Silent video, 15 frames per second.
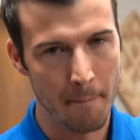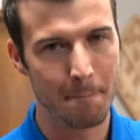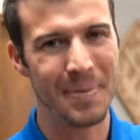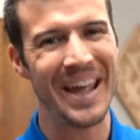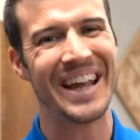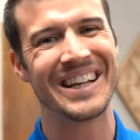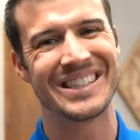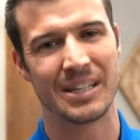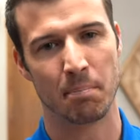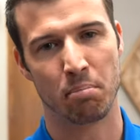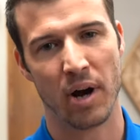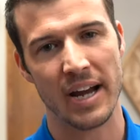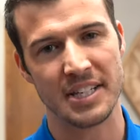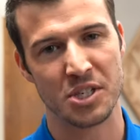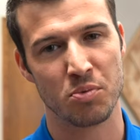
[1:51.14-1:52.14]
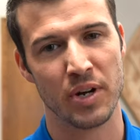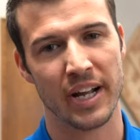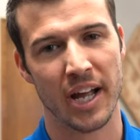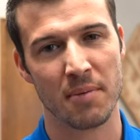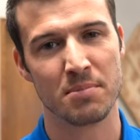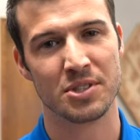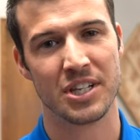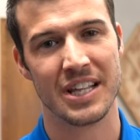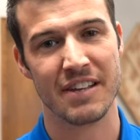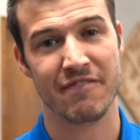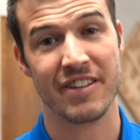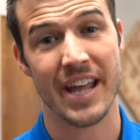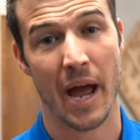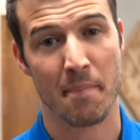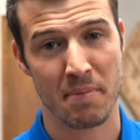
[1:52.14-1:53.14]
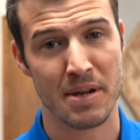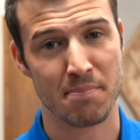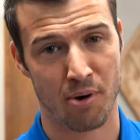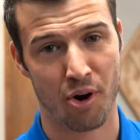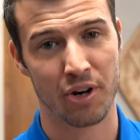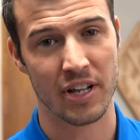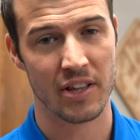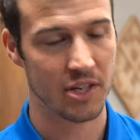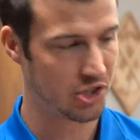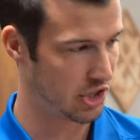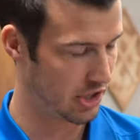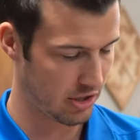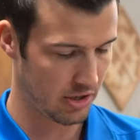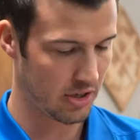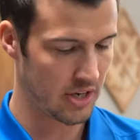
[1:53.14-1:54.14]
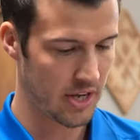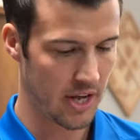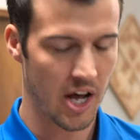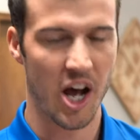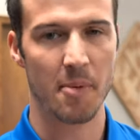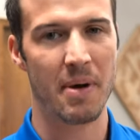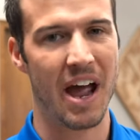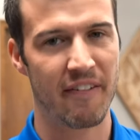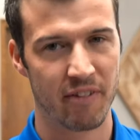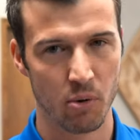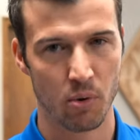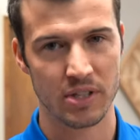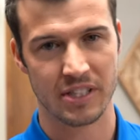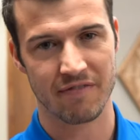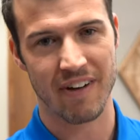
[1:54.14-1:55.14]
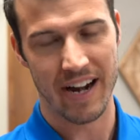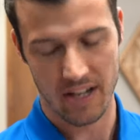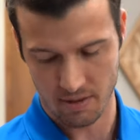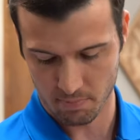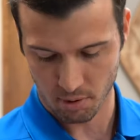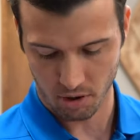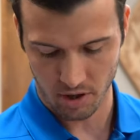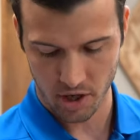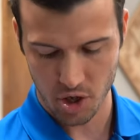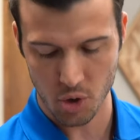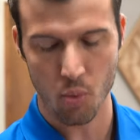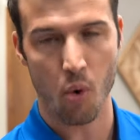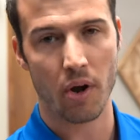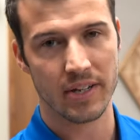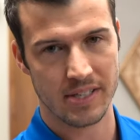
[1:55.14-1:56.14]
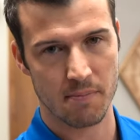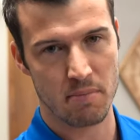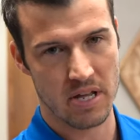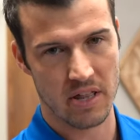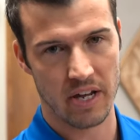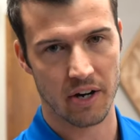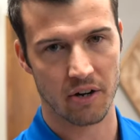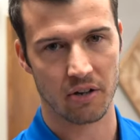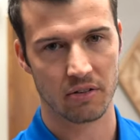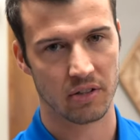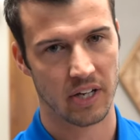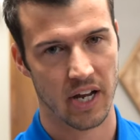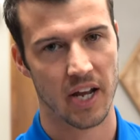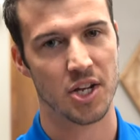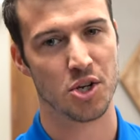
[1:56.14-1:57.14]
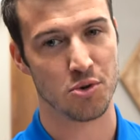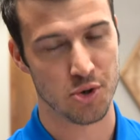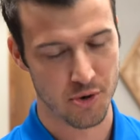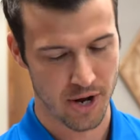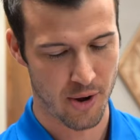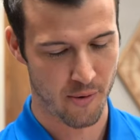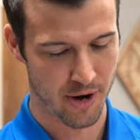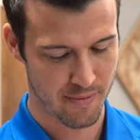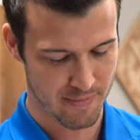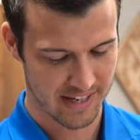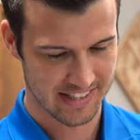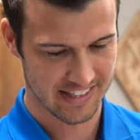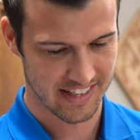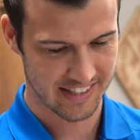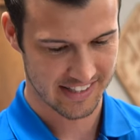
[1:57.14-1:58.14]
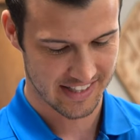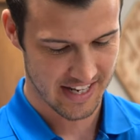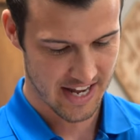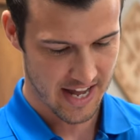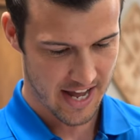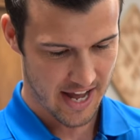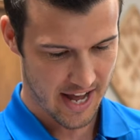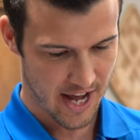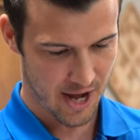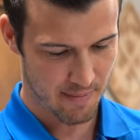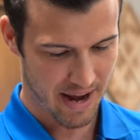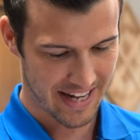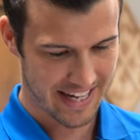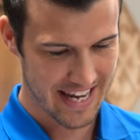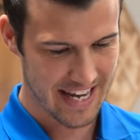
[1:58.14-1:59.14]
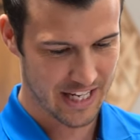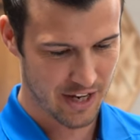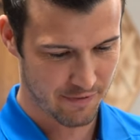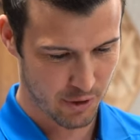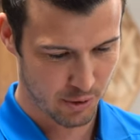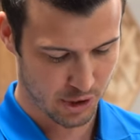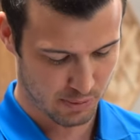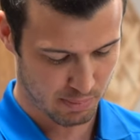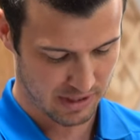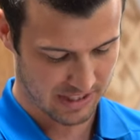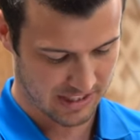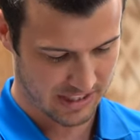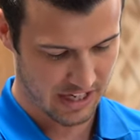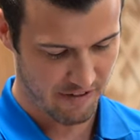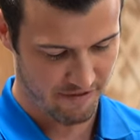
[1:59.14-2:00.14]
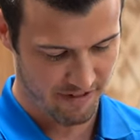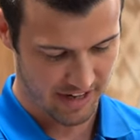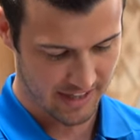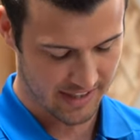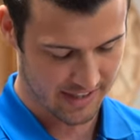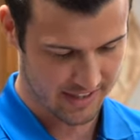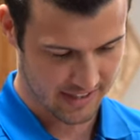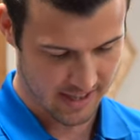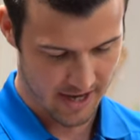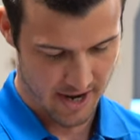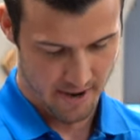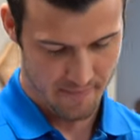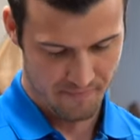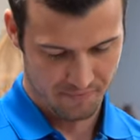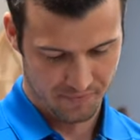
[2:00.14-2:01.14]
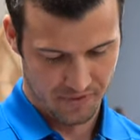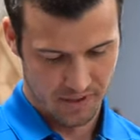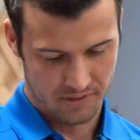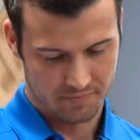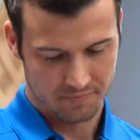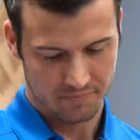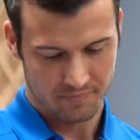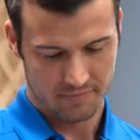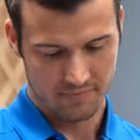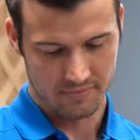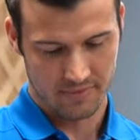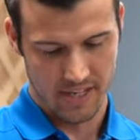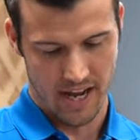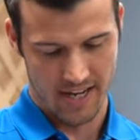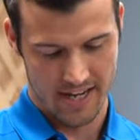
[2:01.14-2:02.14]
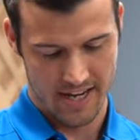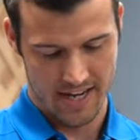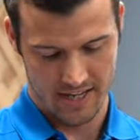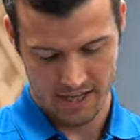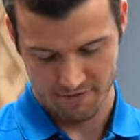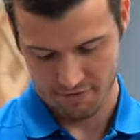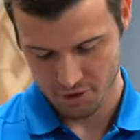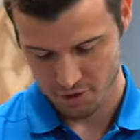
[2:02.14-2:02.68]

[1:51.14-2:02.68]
big surprises when it comes to the VIP party this year. Everyone's invited to the party. You want to be there, okay? You do not wanna miss this. I can't give you specifics. I can't give